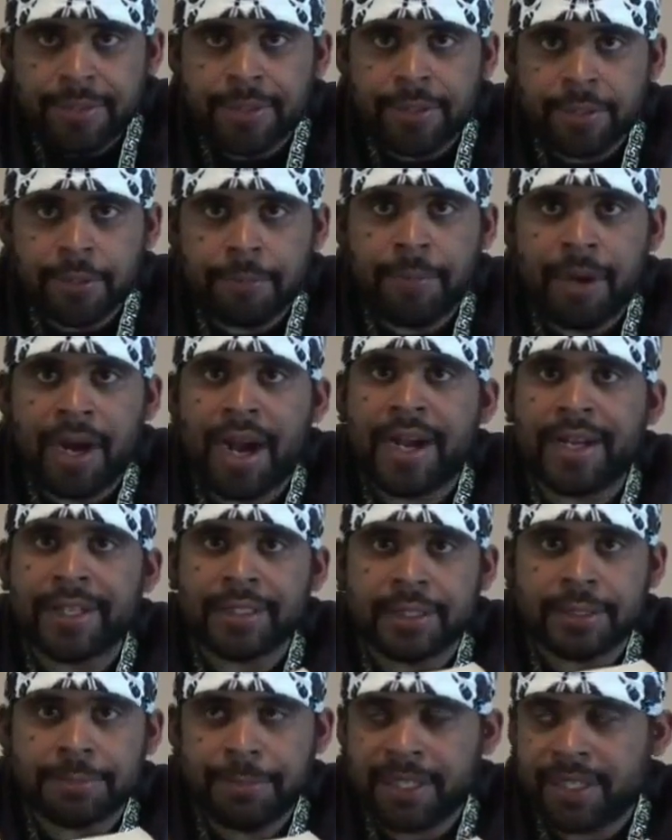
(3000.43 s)
island
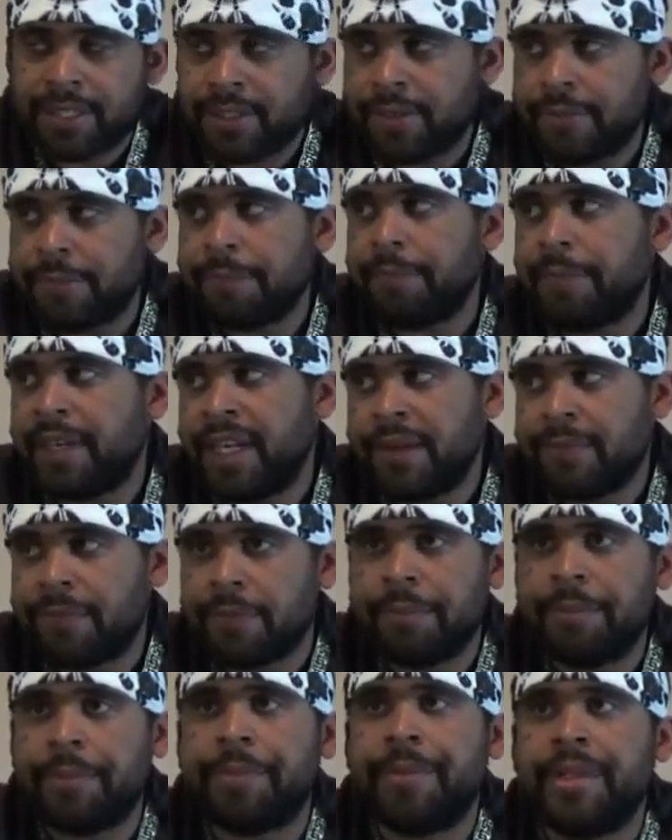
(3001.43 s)
nearby, speaking of
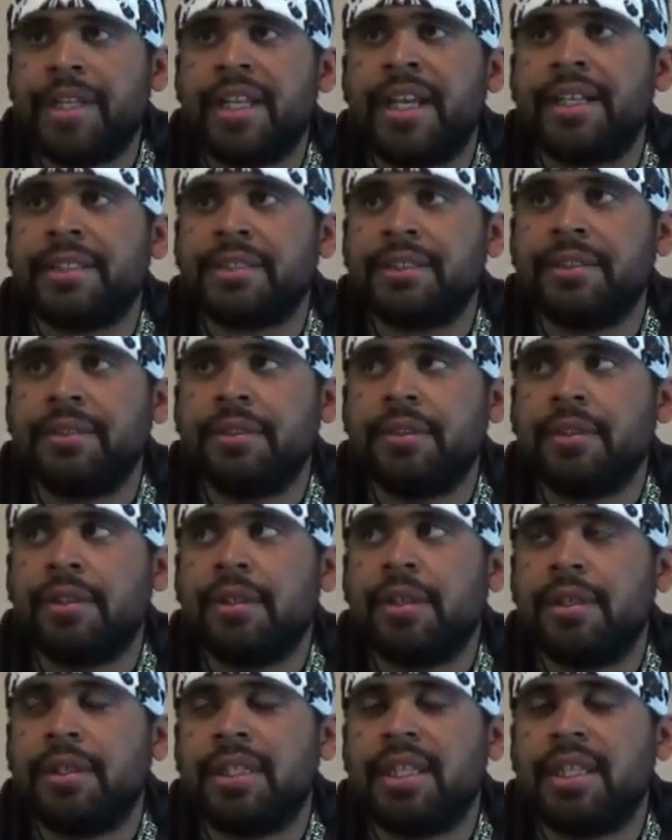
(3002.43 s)
Ephraim and Manasseh,